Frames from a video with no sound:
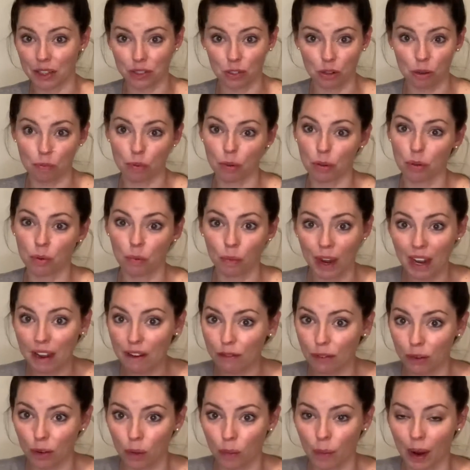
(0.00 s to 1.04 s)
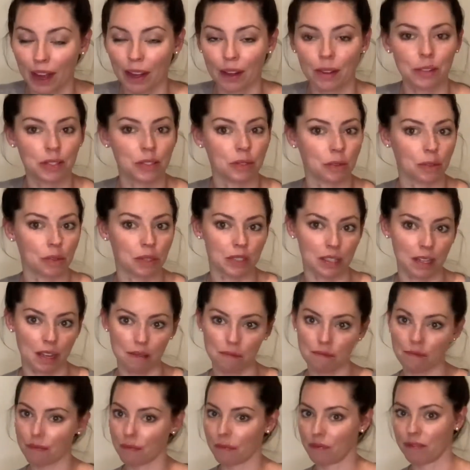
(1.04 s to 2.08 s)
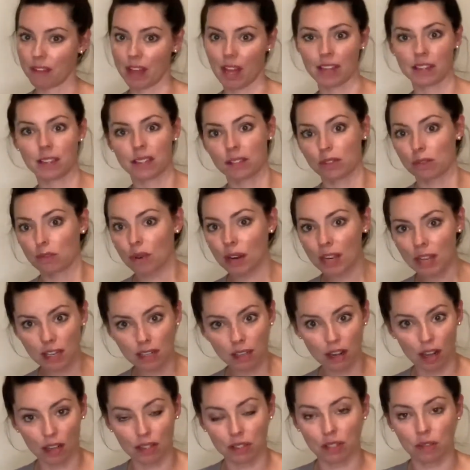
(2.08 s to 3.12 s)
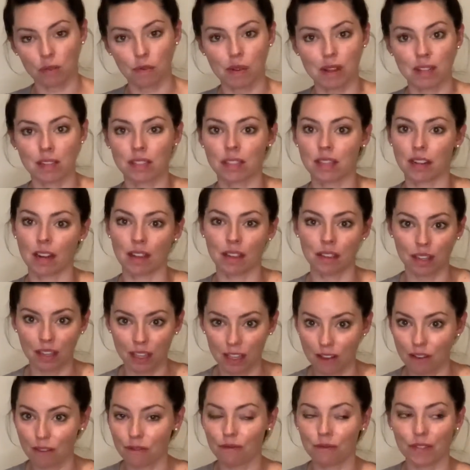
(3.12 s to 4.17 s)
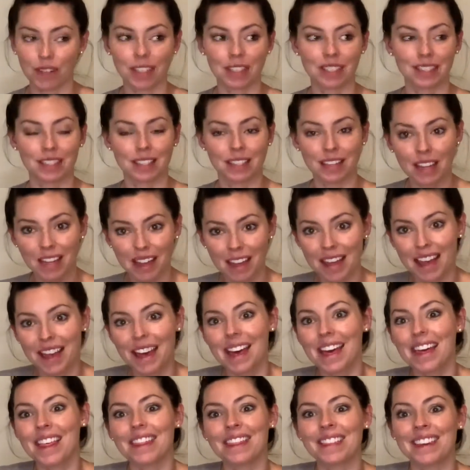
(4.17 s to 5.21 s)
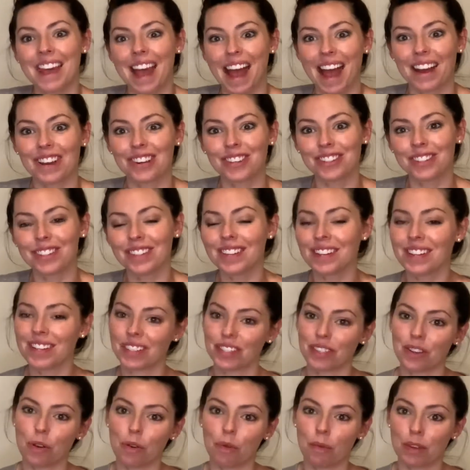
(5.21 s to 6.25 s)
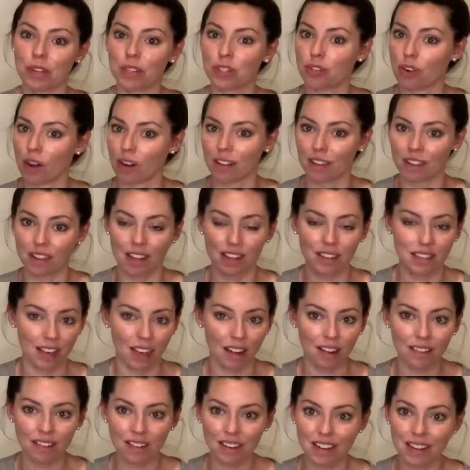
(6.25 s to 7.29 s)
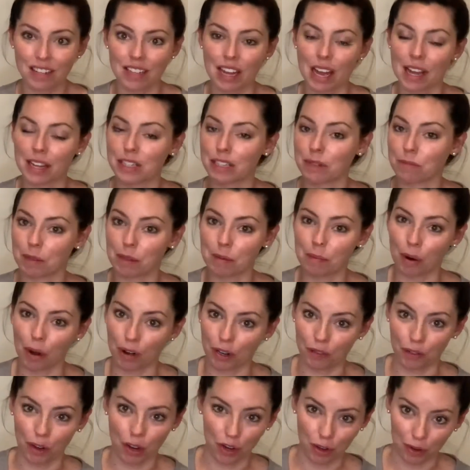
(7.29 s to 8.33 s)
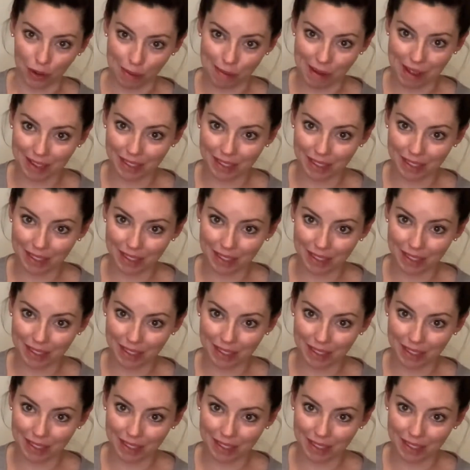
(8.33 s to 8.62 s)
are put away for a while. So I said, that's a great consequence. And I think it fits the action. So we jotted that down to be part of our agreements.